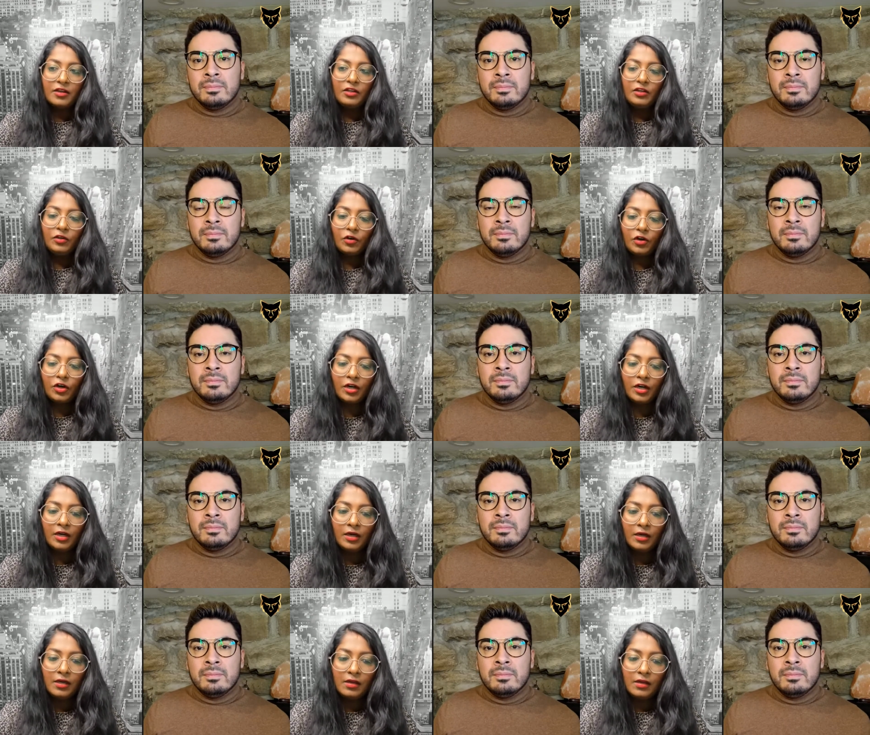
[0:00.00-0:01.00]

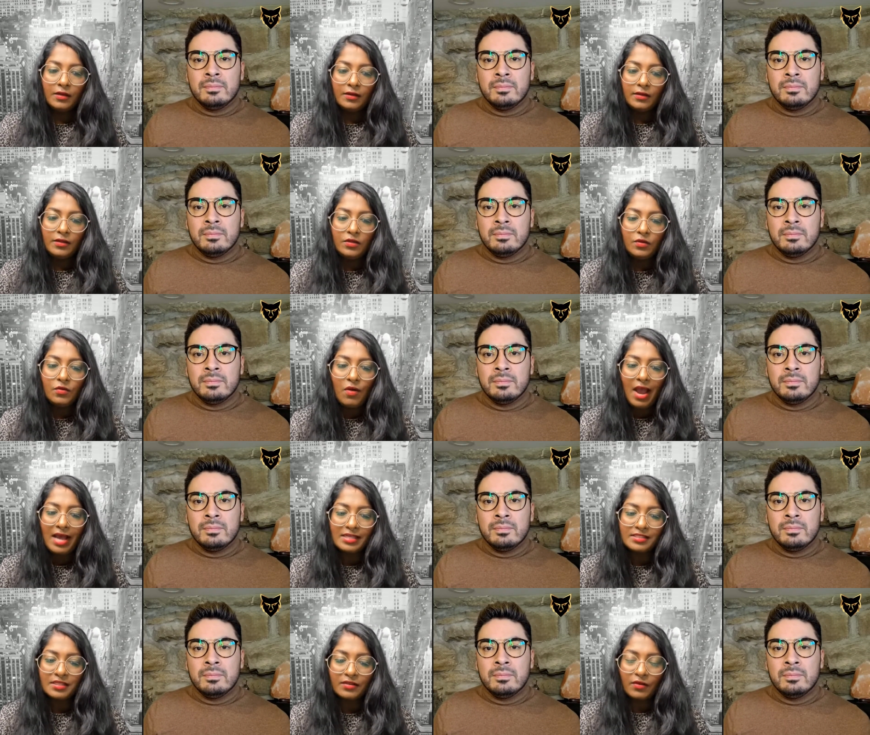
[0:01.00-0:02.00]
Speaker 1: your you
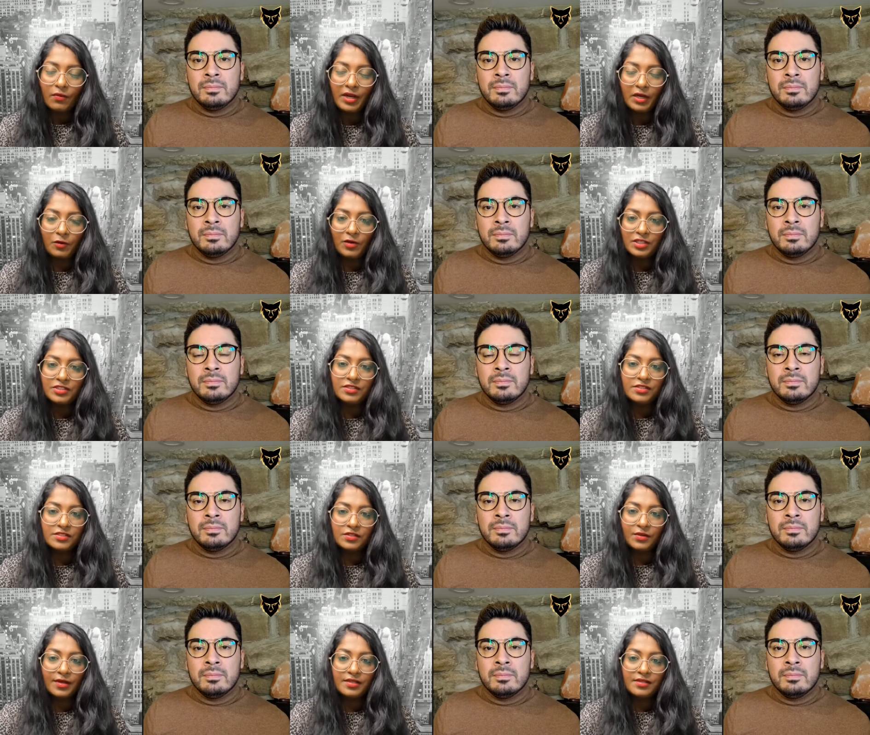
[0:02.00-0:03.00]
asking the right
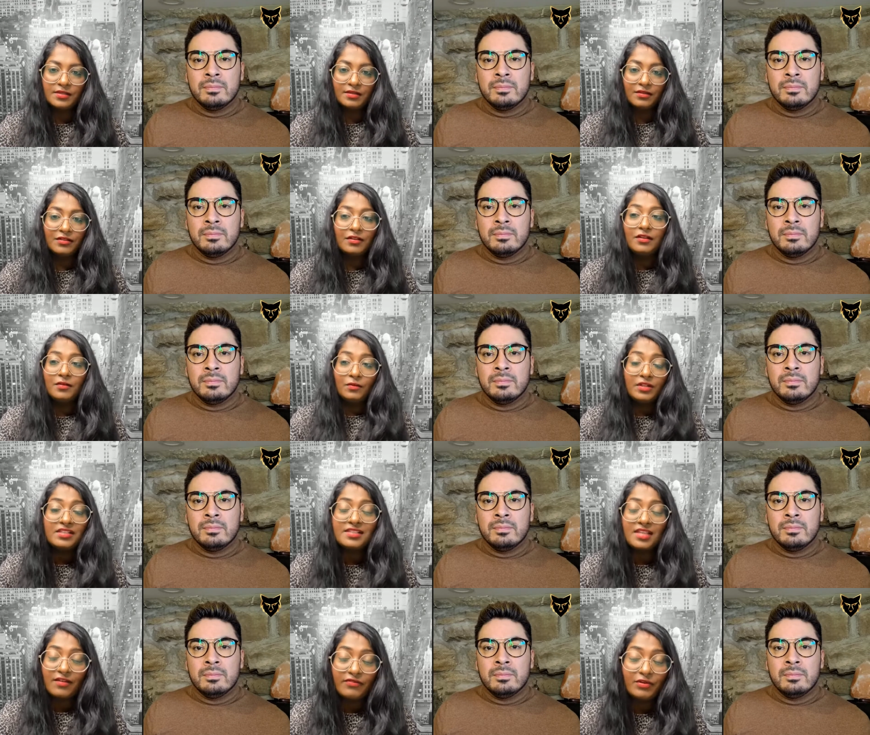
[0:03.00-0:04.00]
questions is going to it
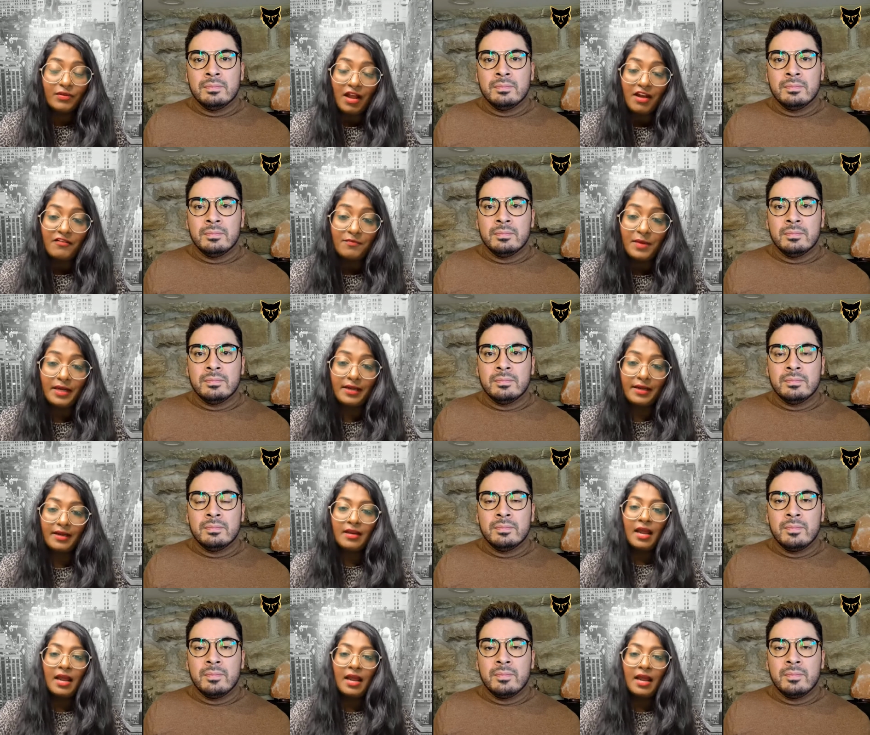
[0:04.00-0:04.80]
will save you a lot of money.